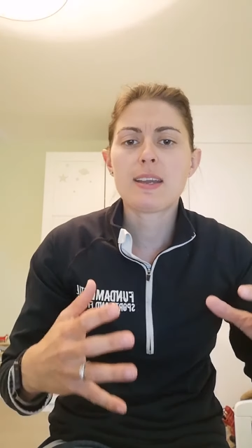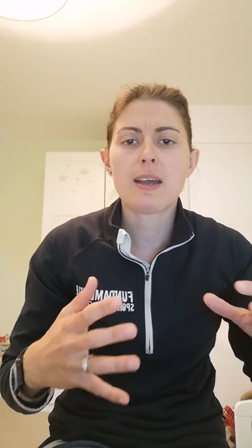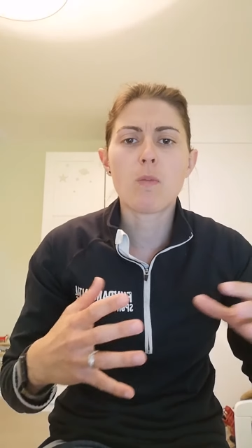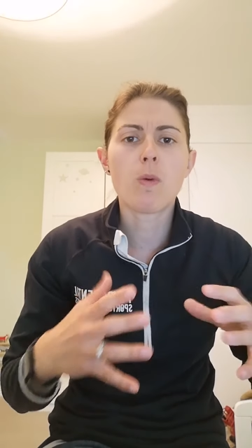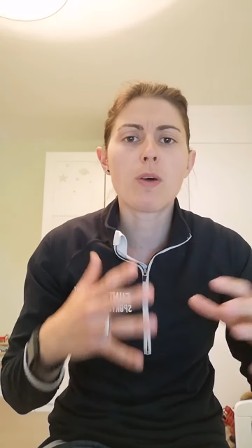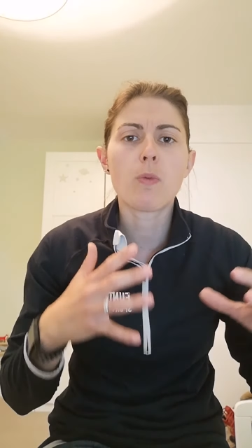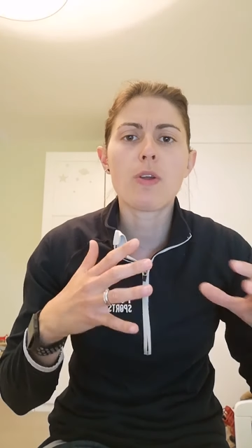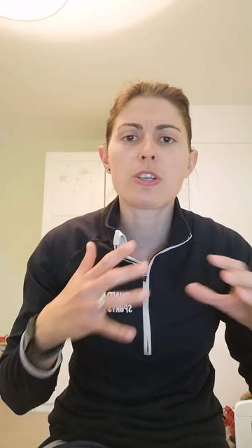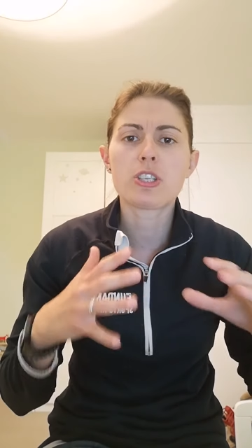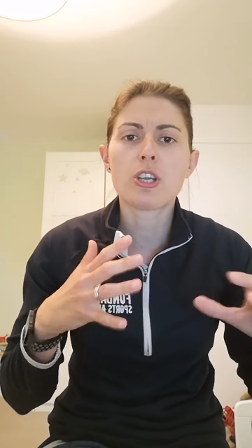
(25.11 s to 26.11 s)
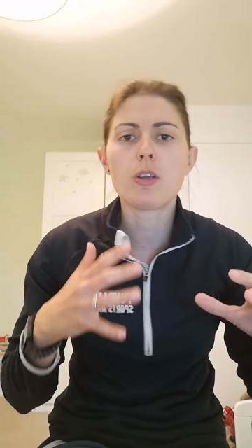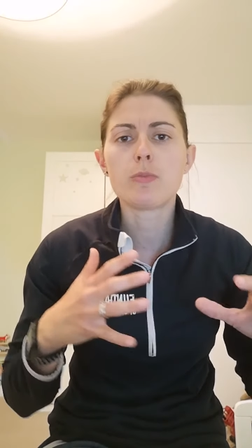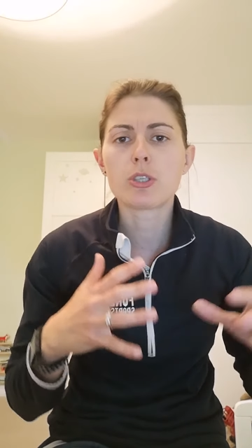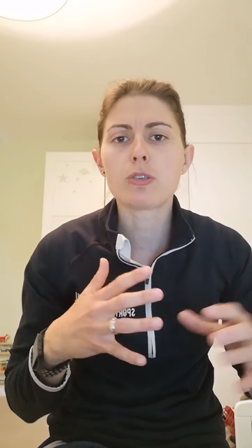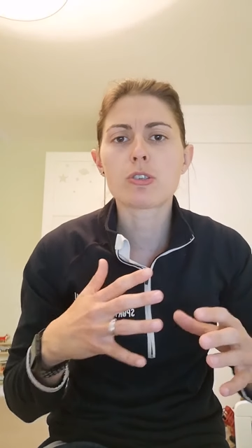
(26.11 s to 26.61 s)
and what are the
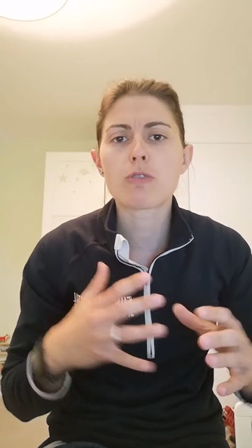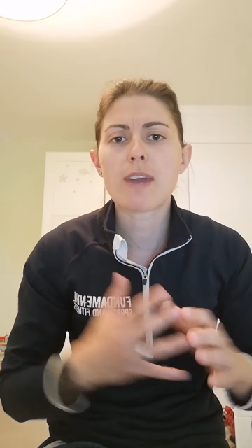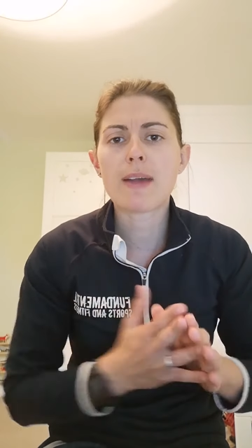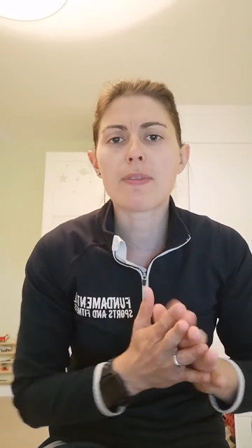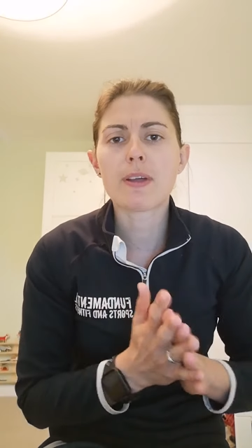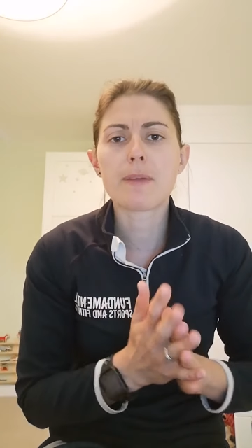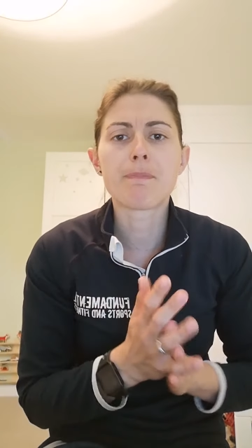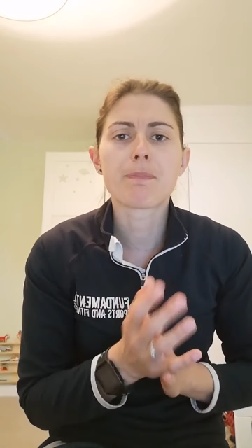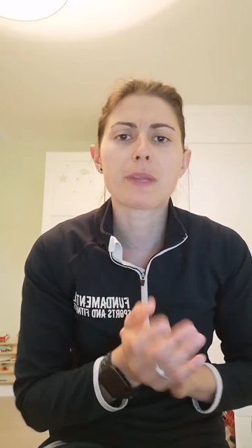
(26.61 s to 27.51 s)
terms used around them.